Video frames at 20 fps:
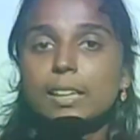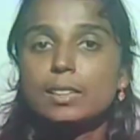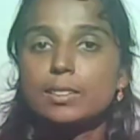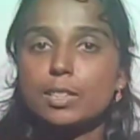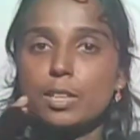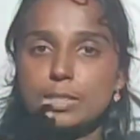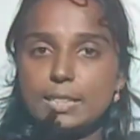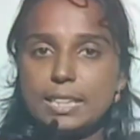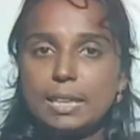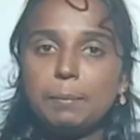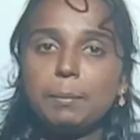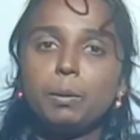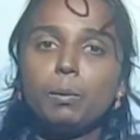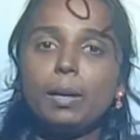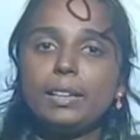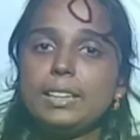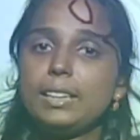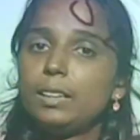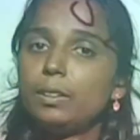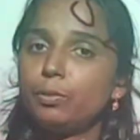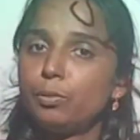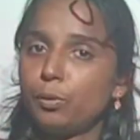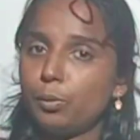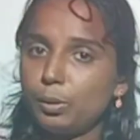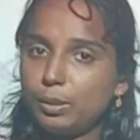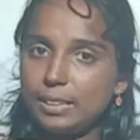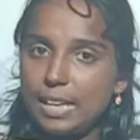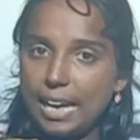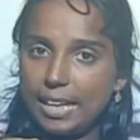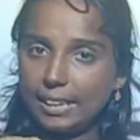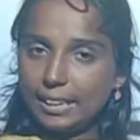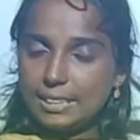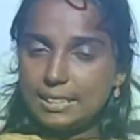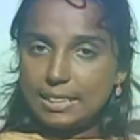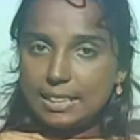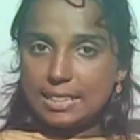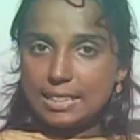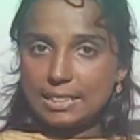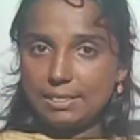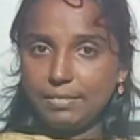So say me, what are the four
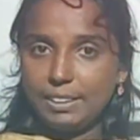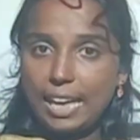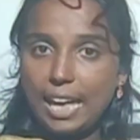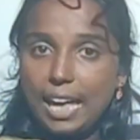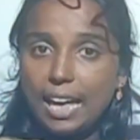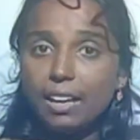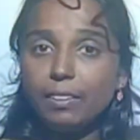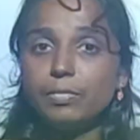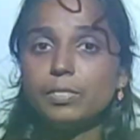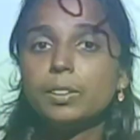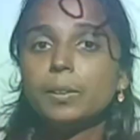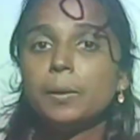directions we have?